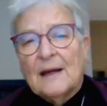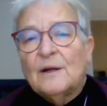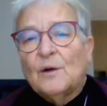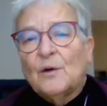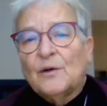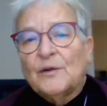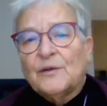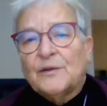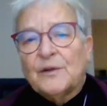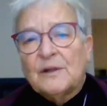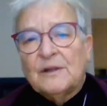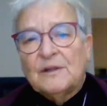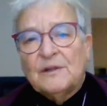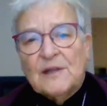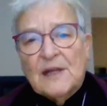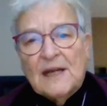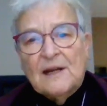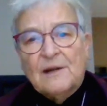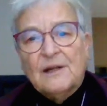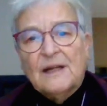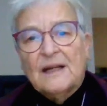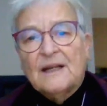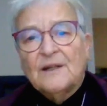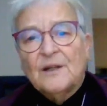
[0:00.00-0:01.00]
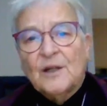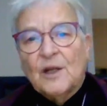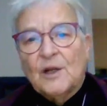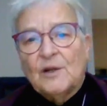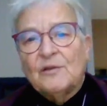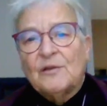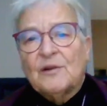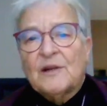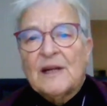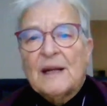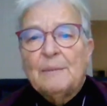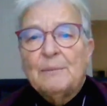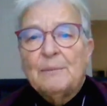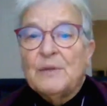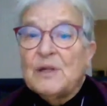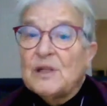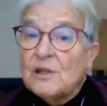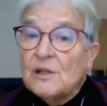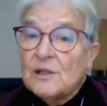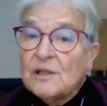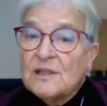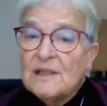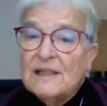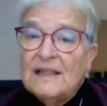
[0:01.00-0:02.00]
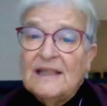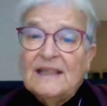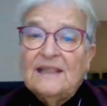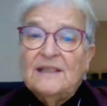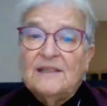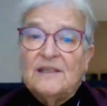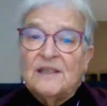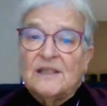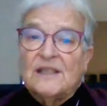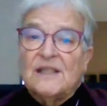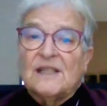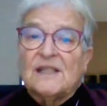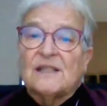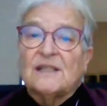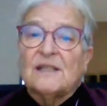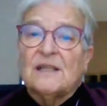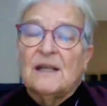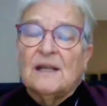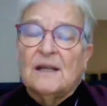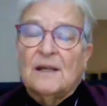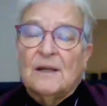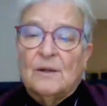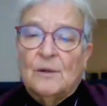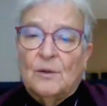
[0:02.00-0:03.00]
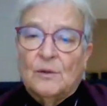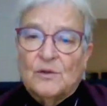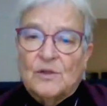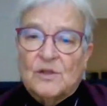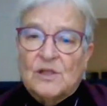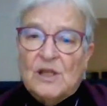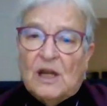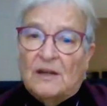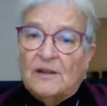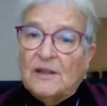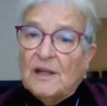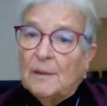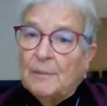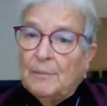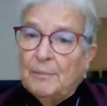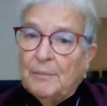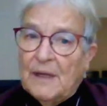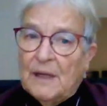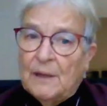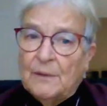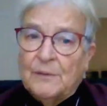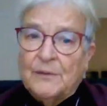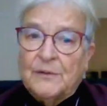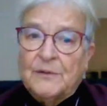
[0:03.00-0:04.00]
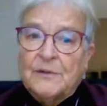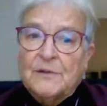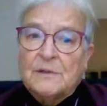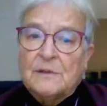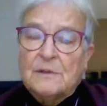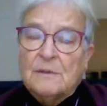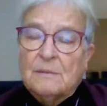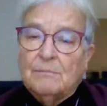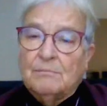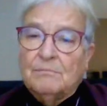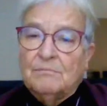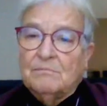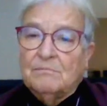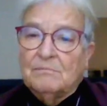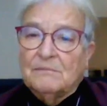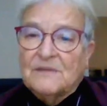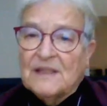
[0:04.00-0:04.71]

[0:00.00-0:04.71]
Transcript: There are authoritarian, over-ambitious leaders who shut up mouths.